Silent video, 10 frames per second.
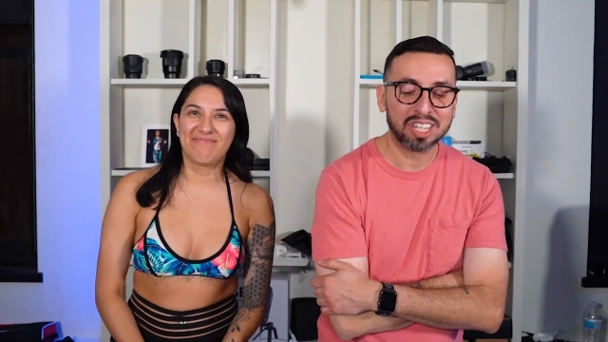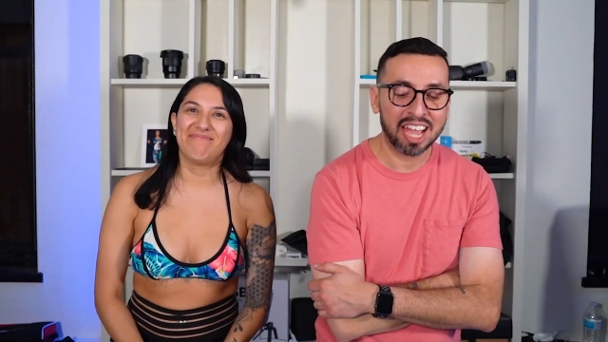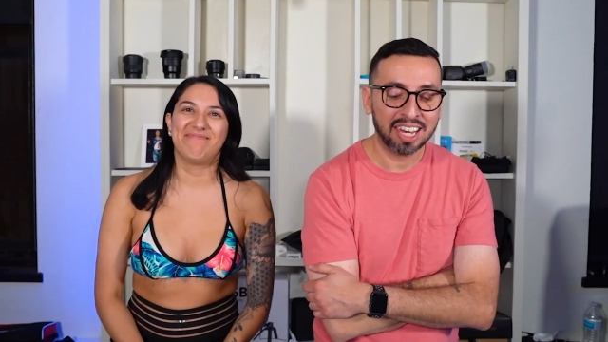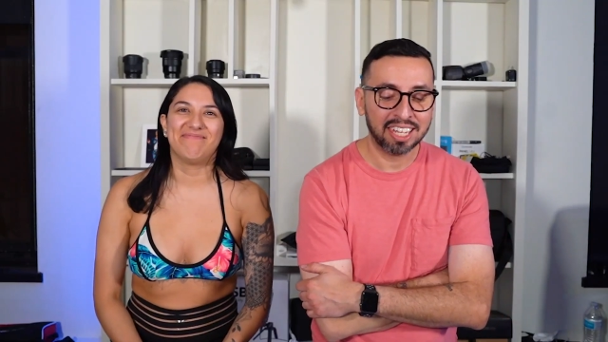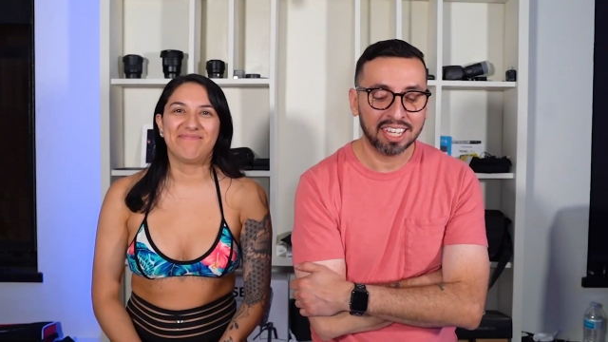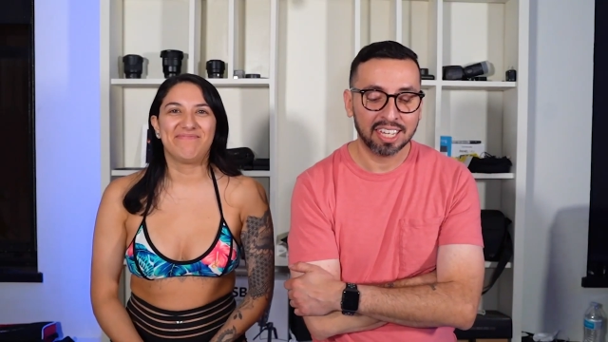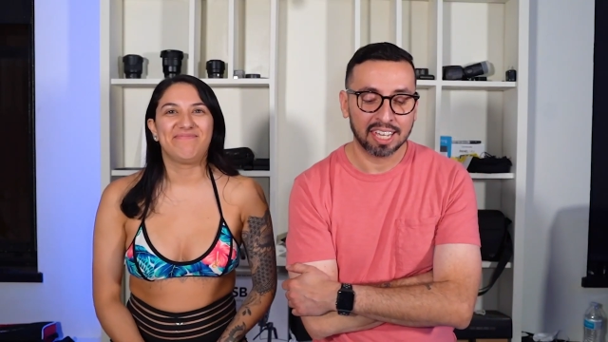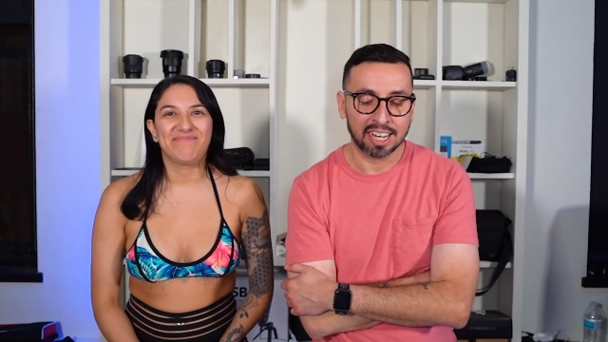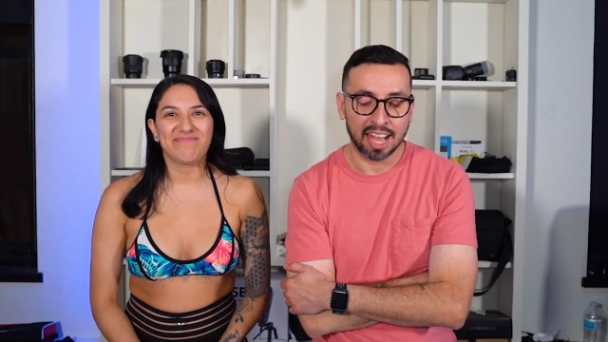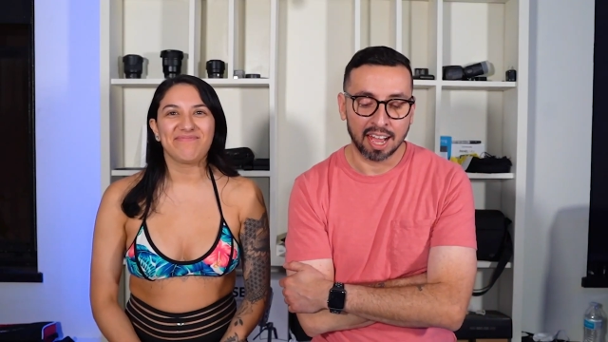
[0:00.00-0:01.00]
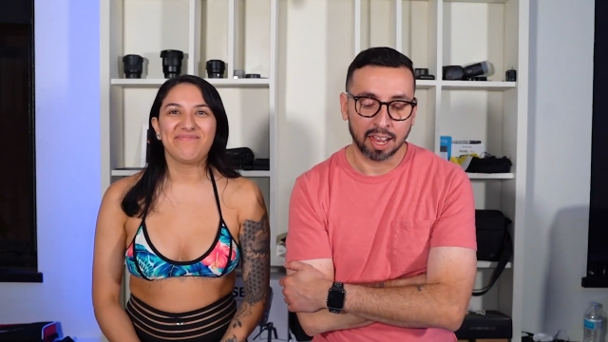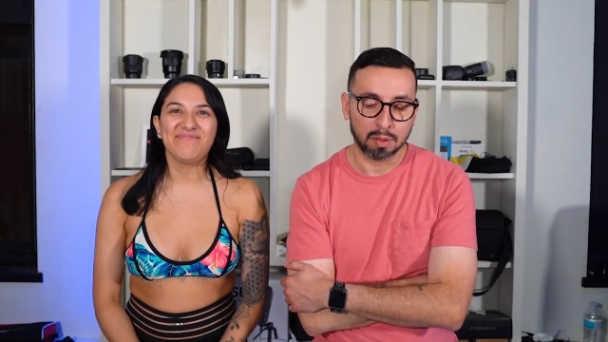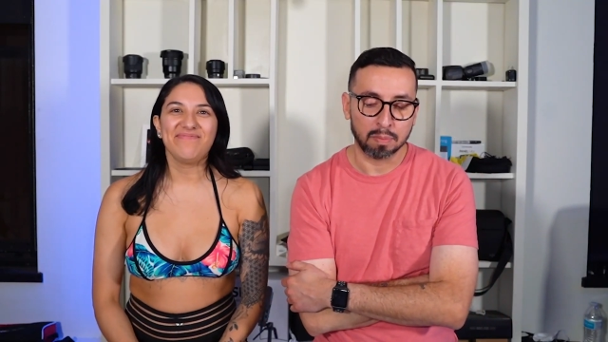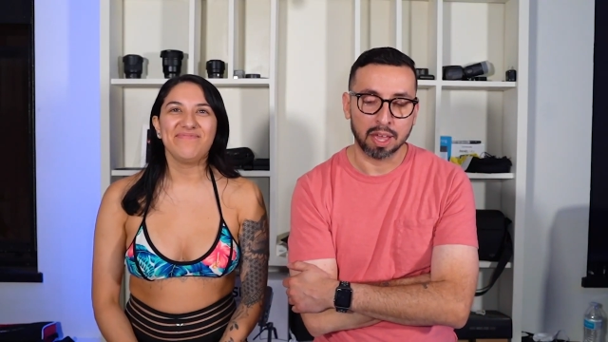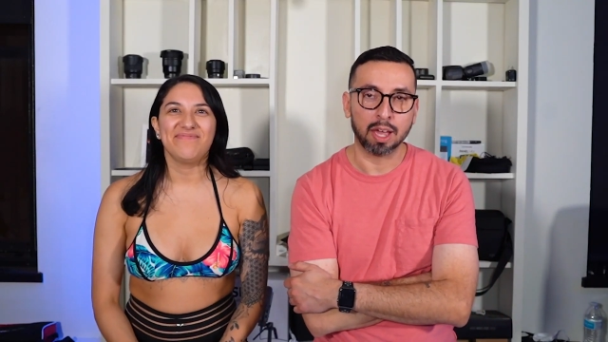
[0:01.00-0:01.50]
Speaker 1: Danny and
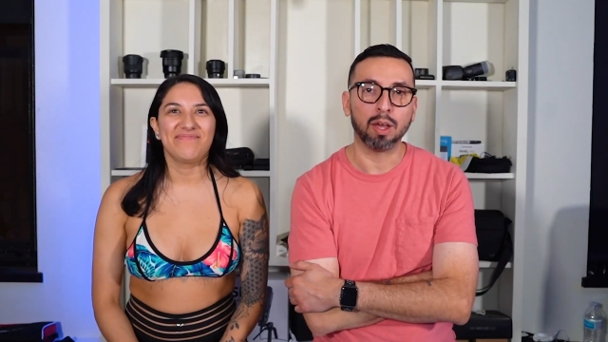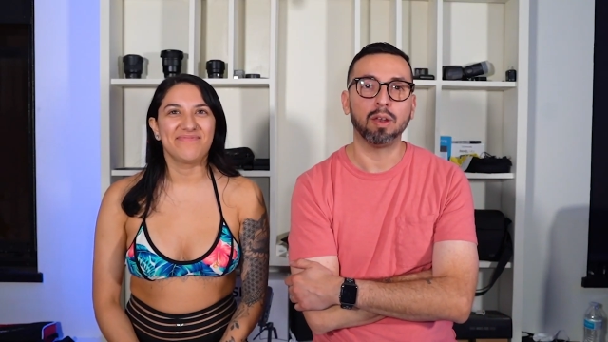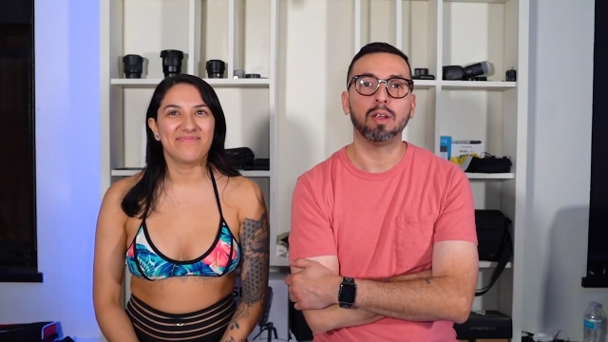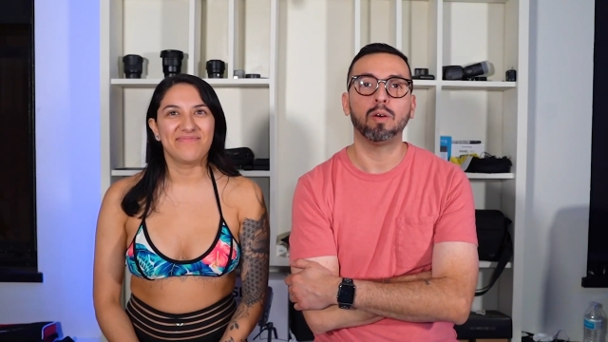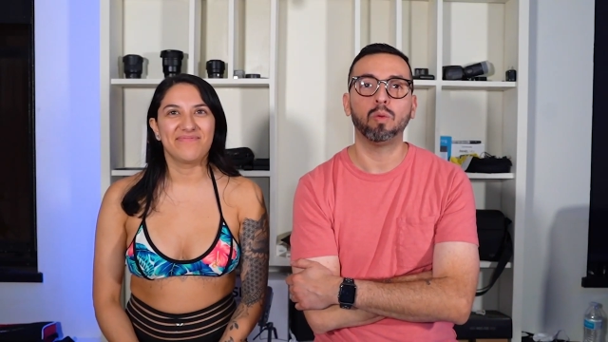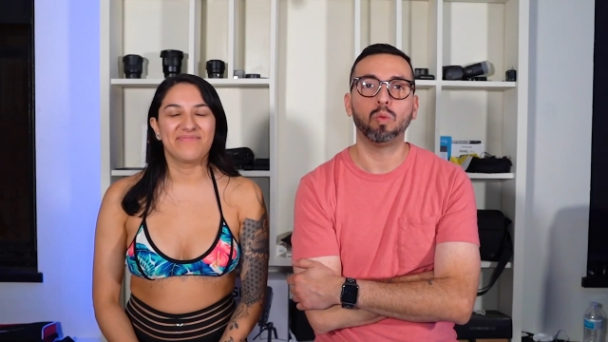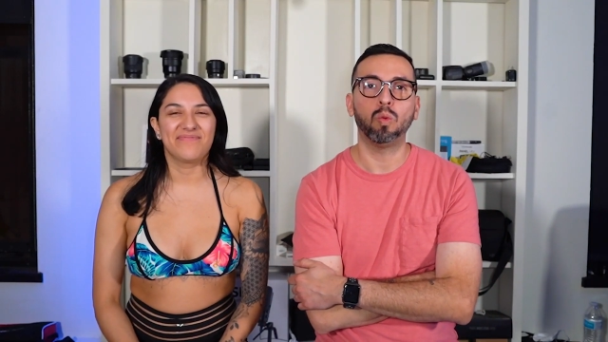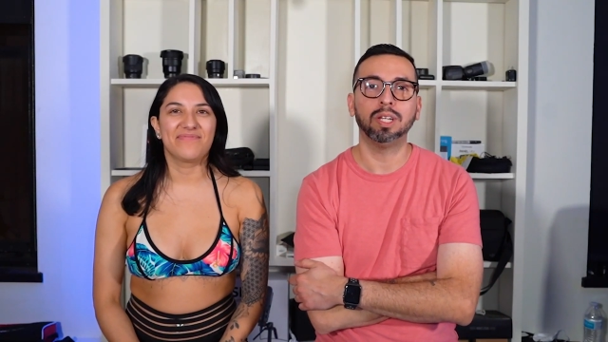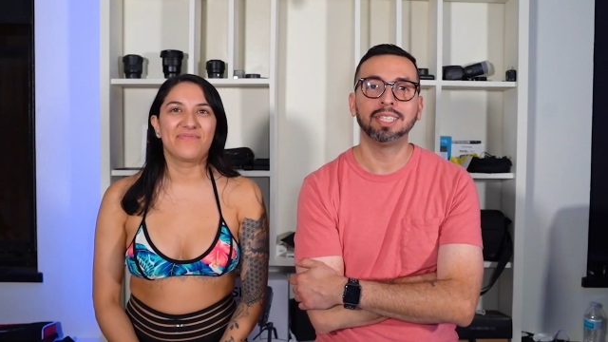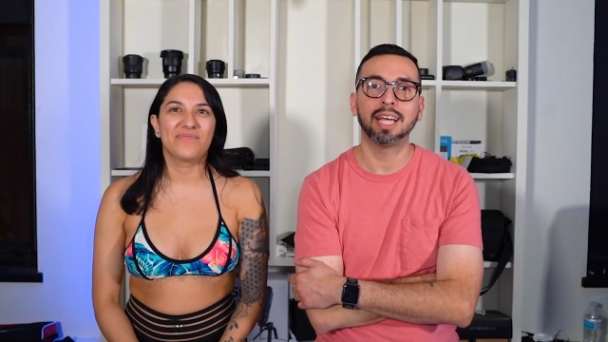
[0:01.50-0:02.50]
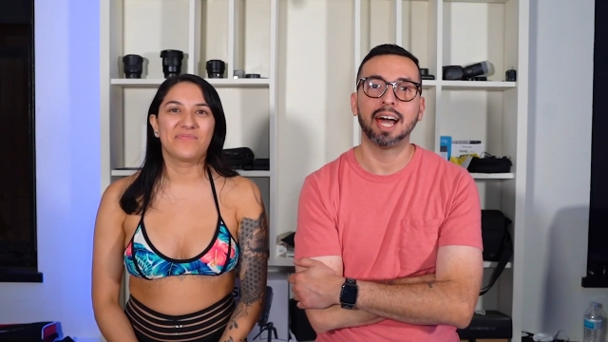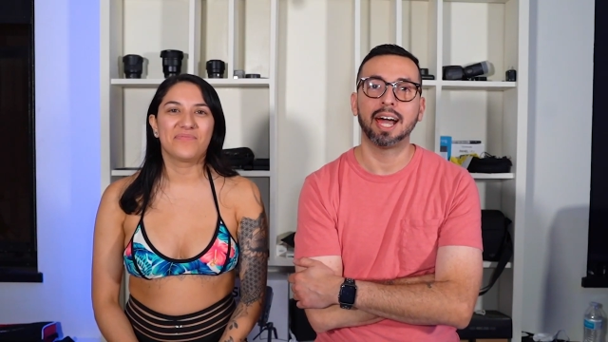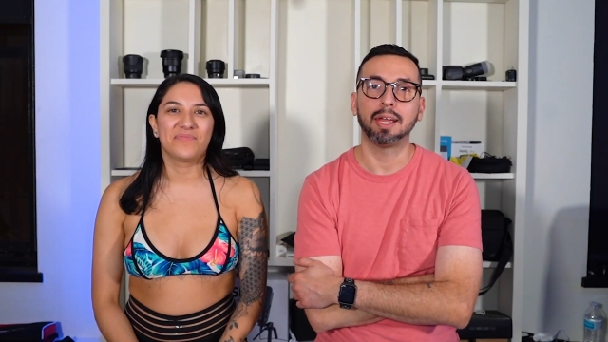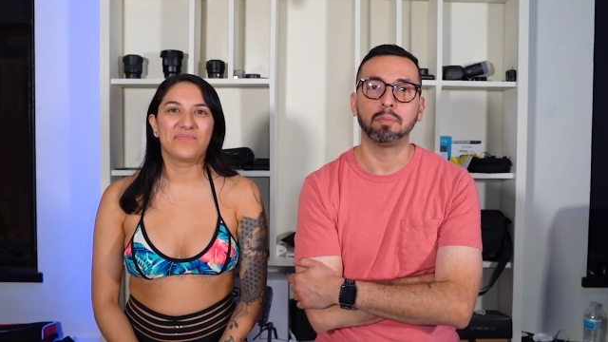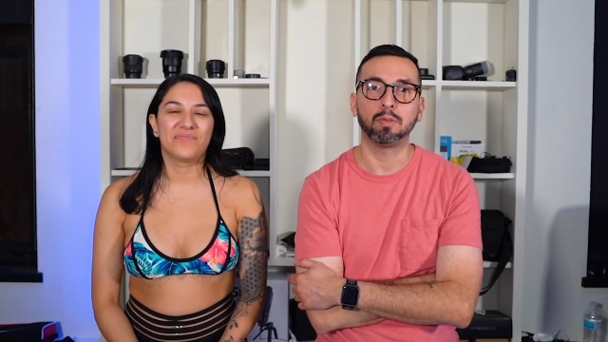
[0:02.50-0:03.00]
I met one
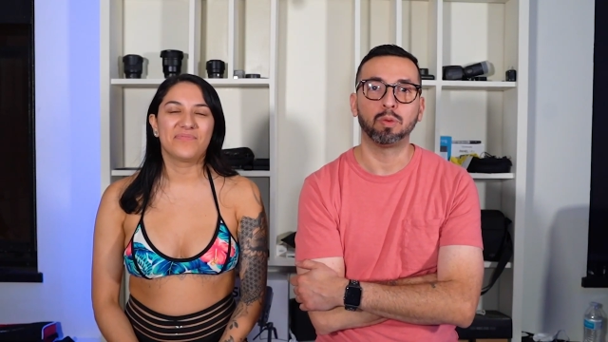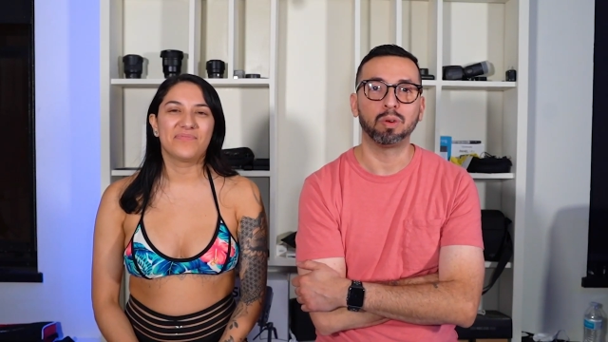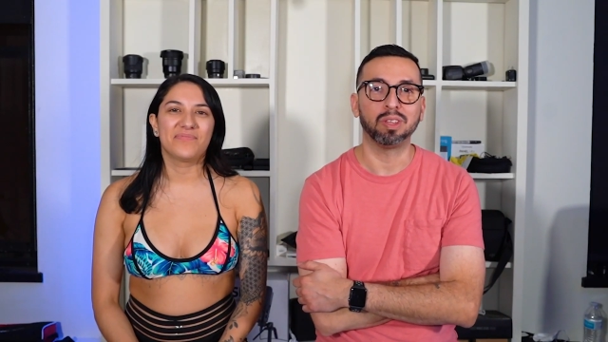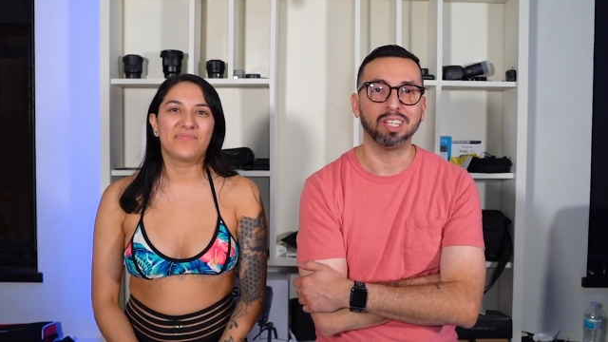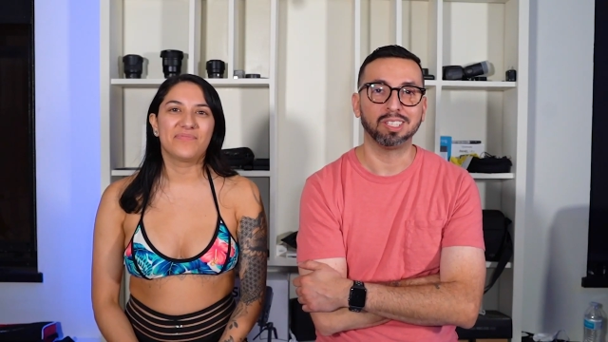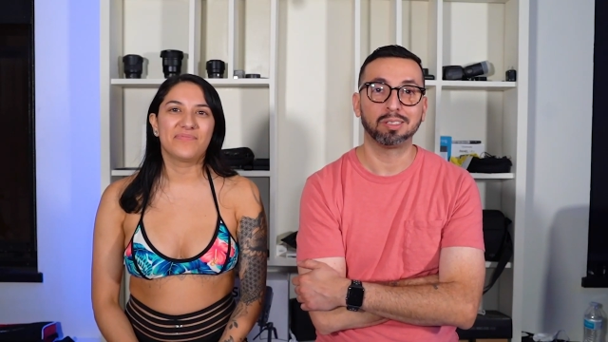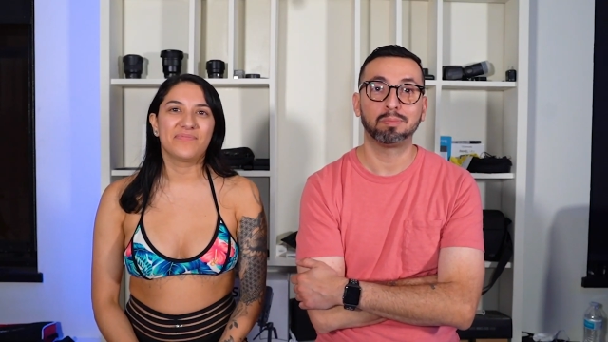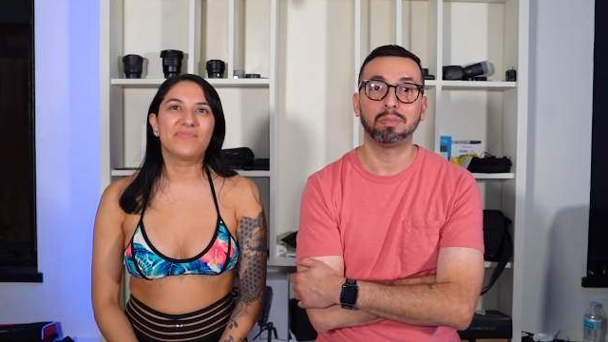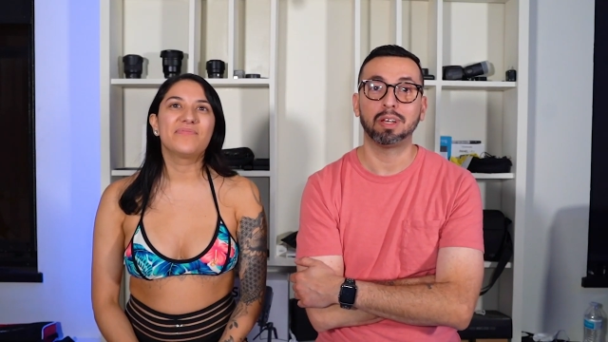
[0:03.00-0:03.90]
time before this,